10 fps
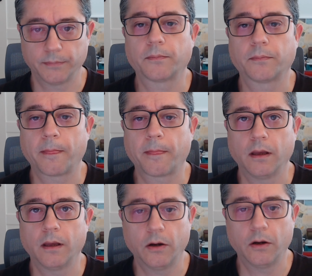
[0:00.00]

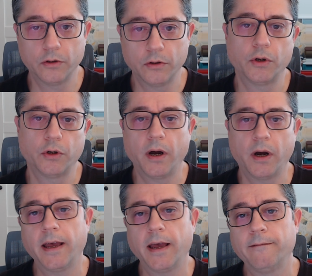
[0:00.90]
Also, I have
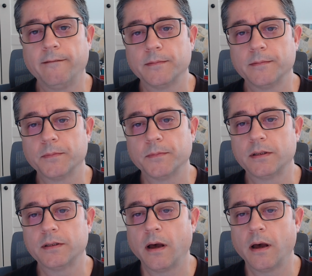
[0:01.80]
some
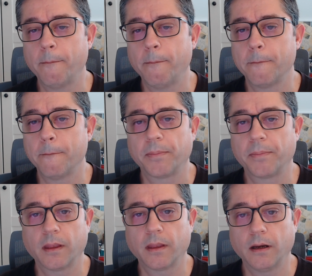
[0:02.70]

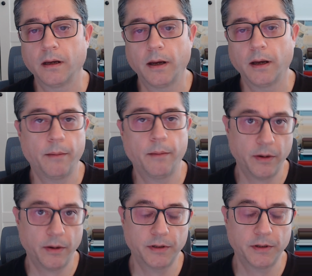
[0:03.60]
parameters
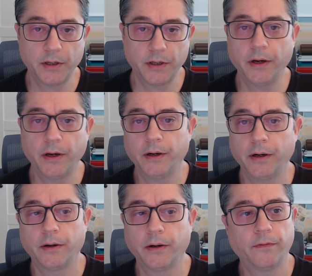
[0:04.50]
here. For
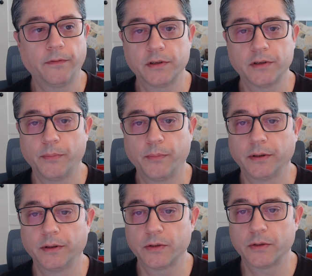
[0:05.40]
example, this one
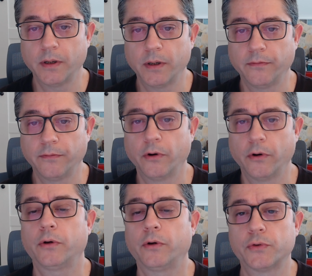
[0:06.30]
for controlling
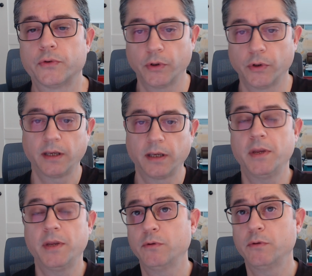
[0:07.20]
minimum
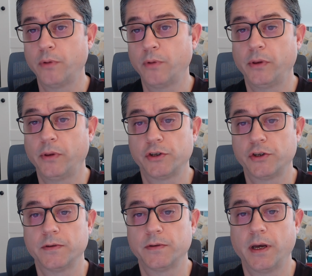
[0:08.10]
population
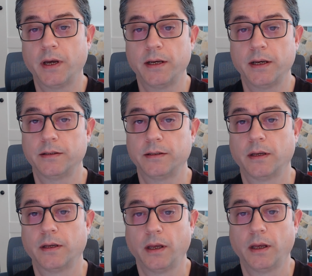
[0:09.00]
size.
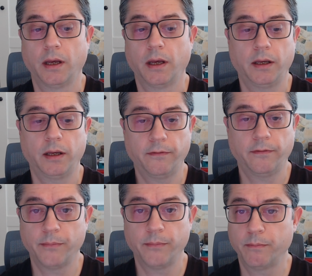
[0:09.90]
If my
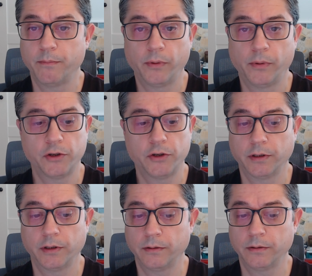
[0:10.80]
population
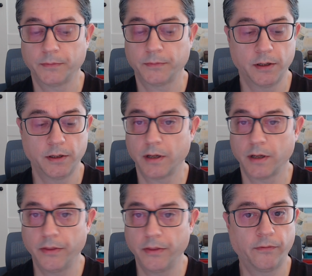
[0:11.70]
is under 5,
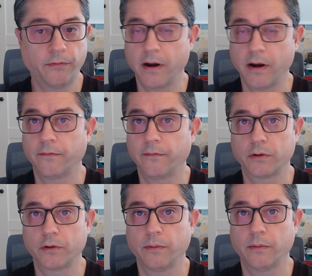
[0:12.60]
for
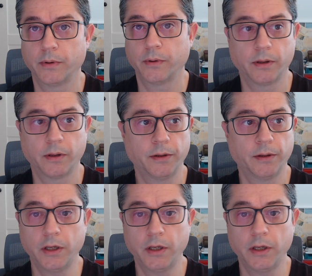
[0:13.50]
example, new